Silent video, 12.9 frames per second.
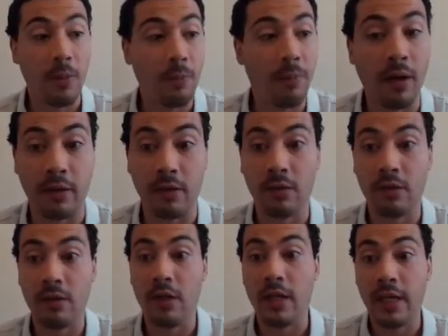bottle.
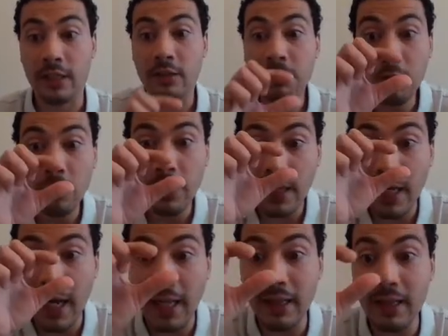It's moving
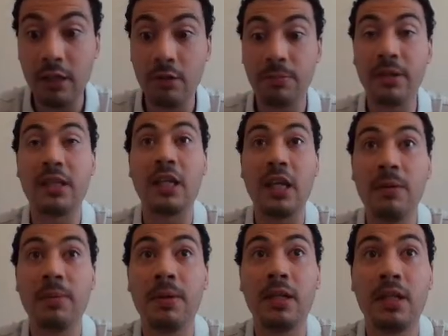a little bit
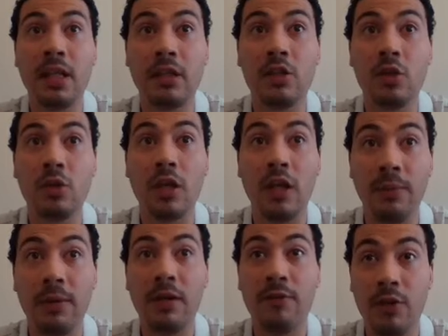even
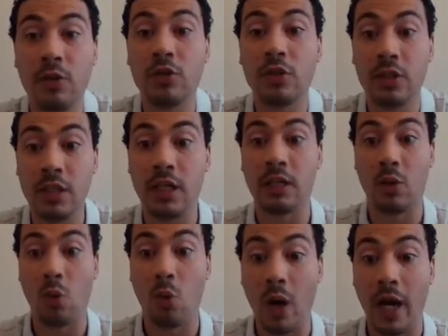if you don't see it.
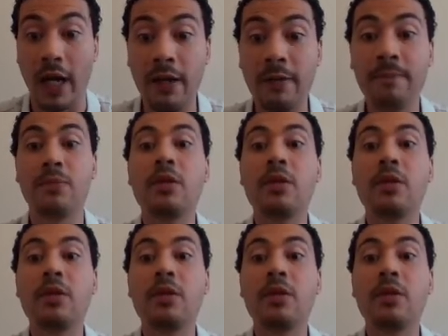Why?